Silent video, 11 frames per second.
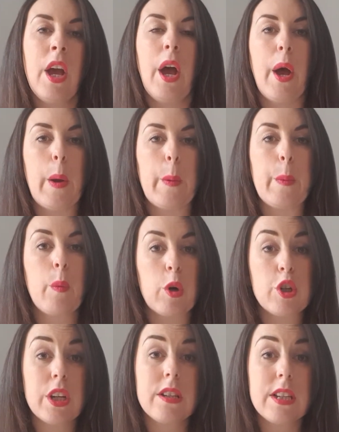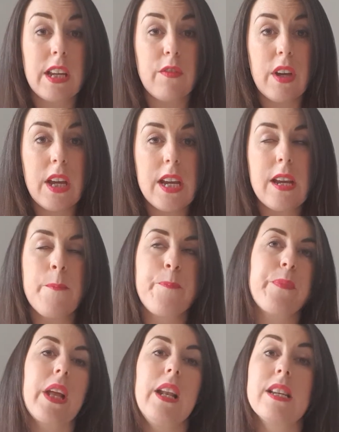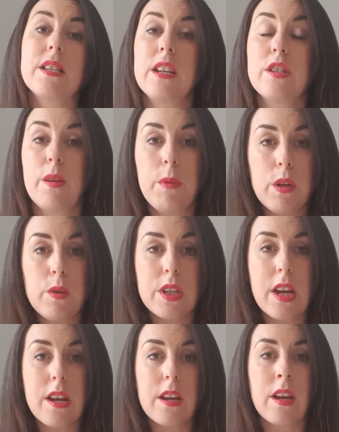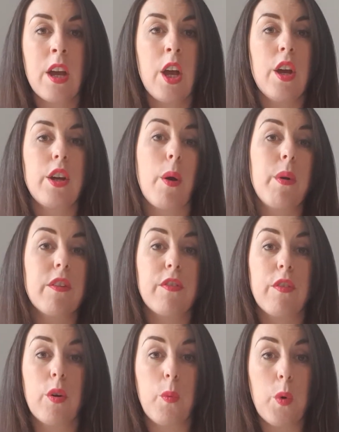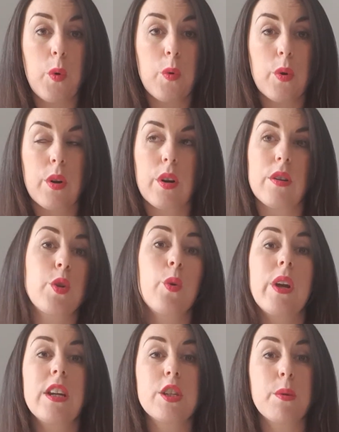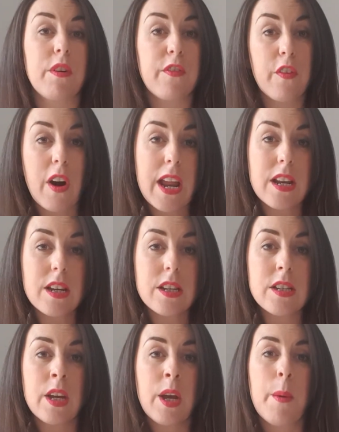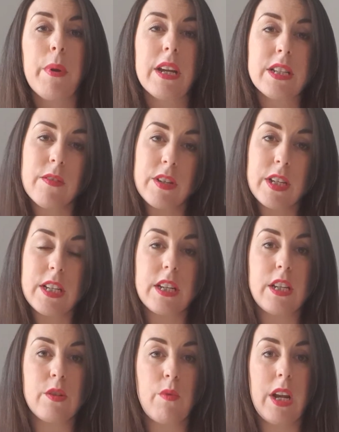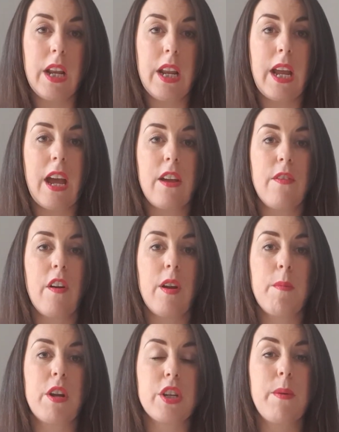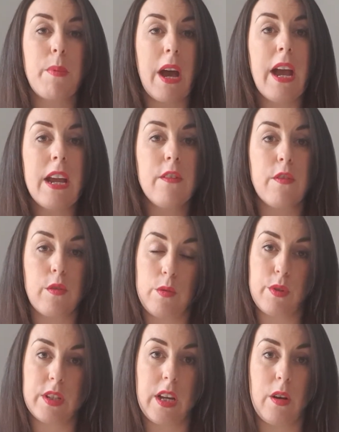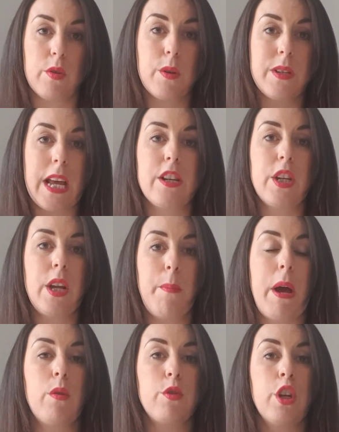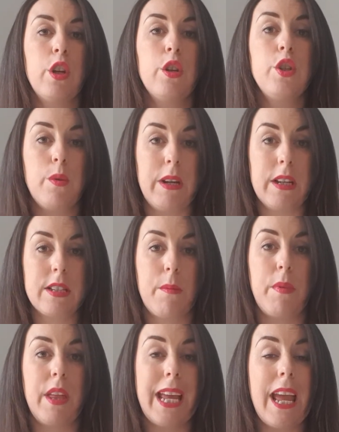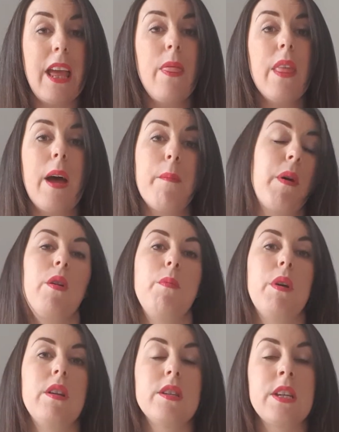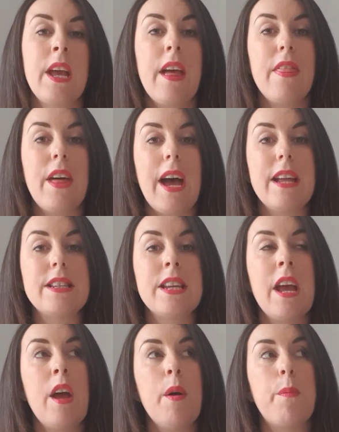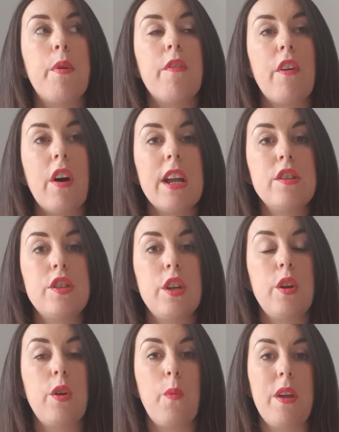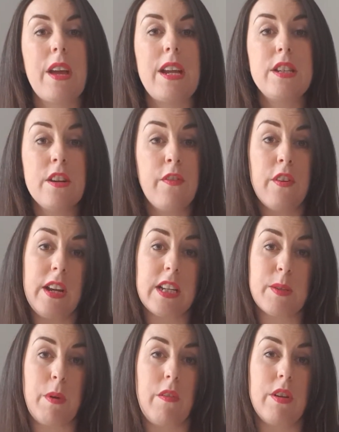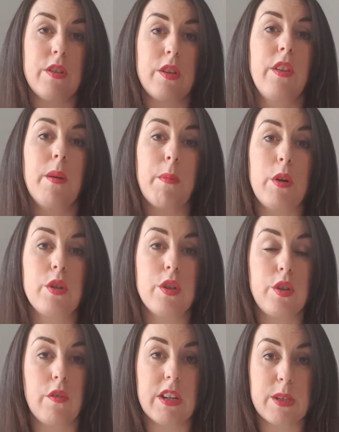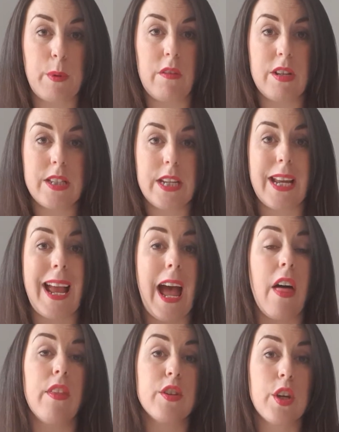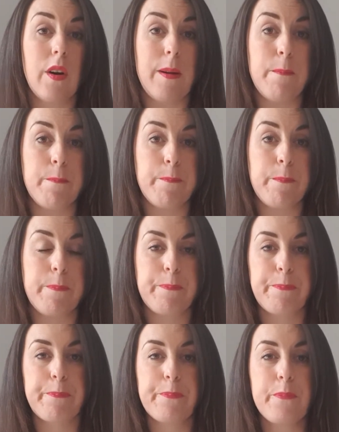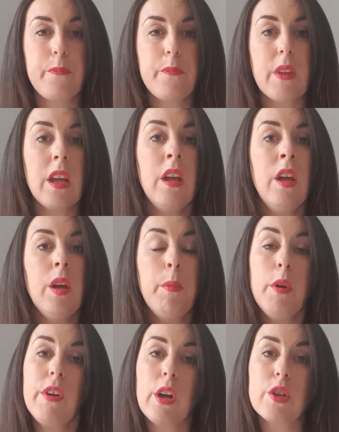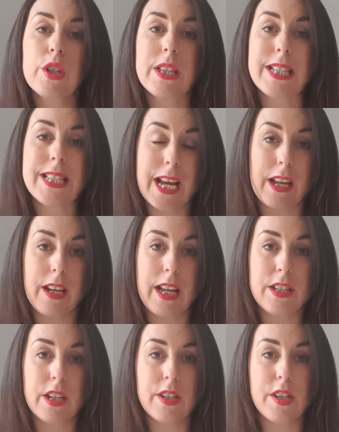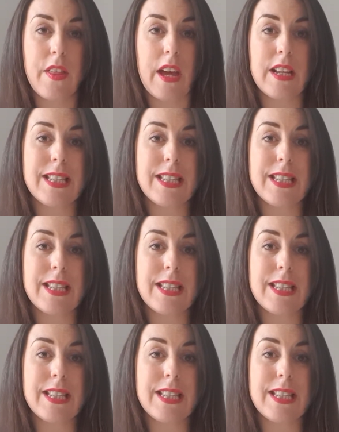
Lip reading: watching TV, listening to music, going for a walk, talking to a friend. But activities is really very much a behavioural skill. So it's actually about doing something in that moment that provides you with a different experience to the emotions you're experiencing at the time. Moving on to the second letter, so that's